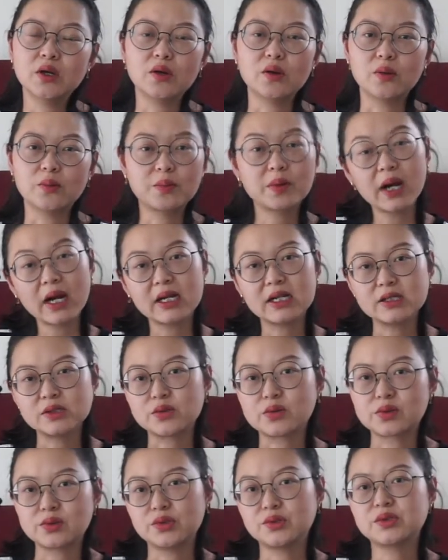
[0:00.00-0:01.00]
practice or
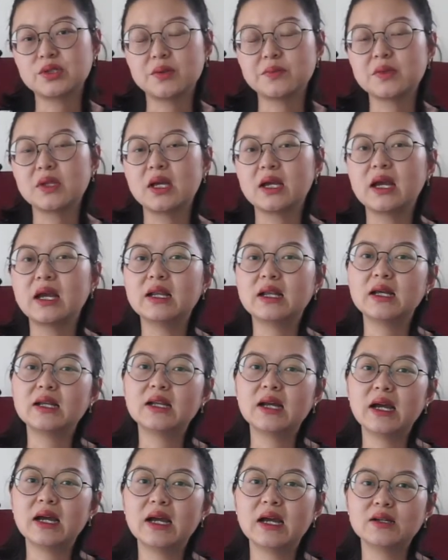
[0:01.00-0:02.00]
do something, and then
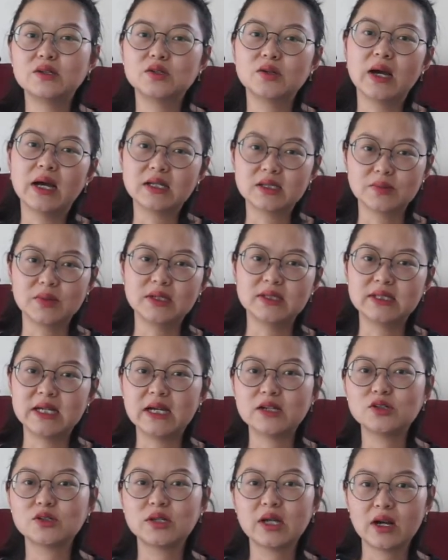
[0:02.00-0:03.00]
I had to ask my dad
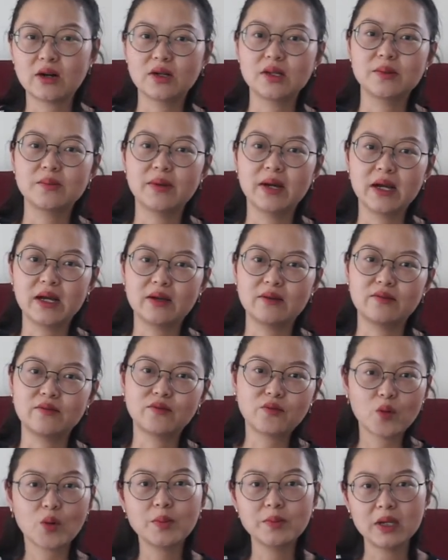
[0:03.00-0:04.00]
to carry the bike
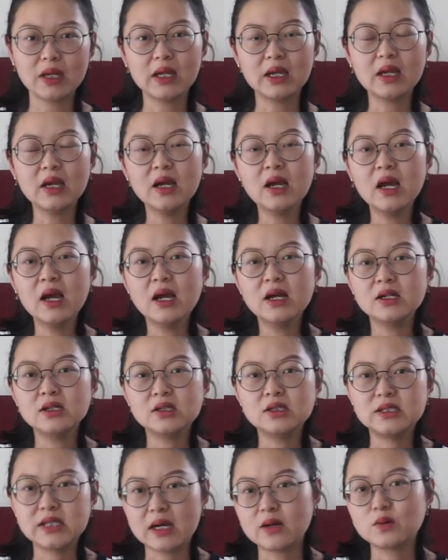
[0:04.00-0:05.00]
for me
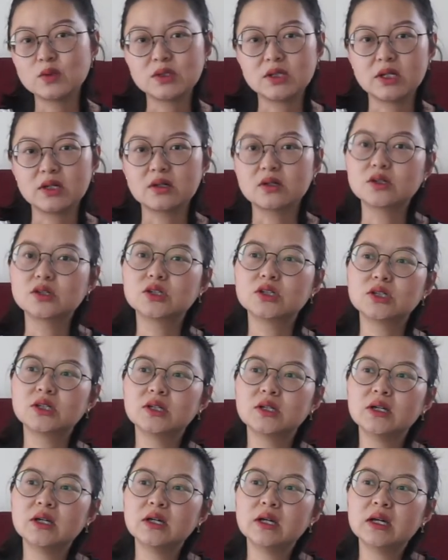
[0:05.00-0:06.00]
downstairs,
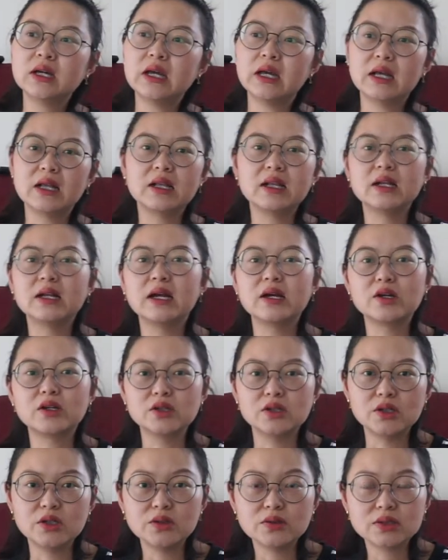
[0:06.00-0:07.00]
and then I could
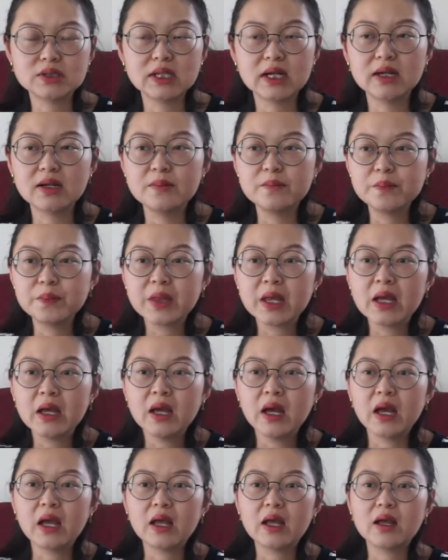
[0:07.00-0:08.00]
use it.
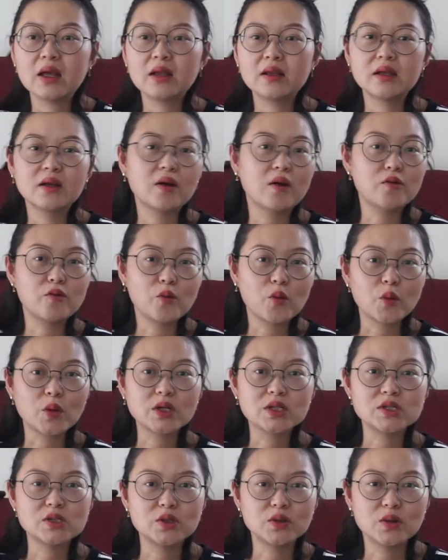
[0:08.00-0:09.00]
And of
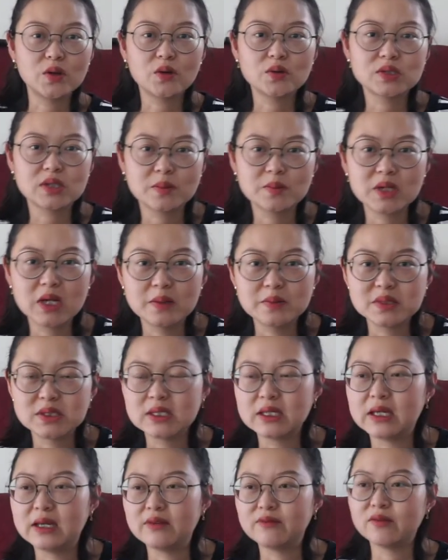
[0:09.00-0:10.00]
course, sometimes
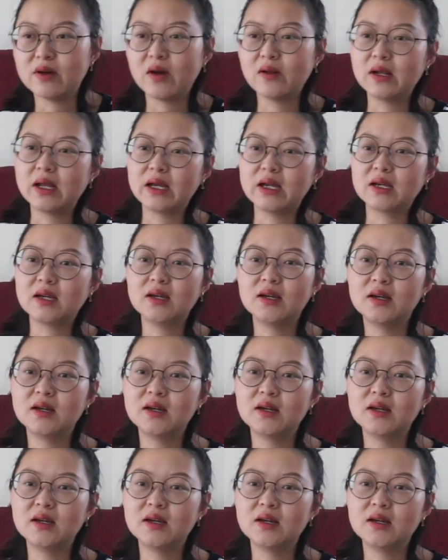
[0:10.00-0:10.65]
he felt like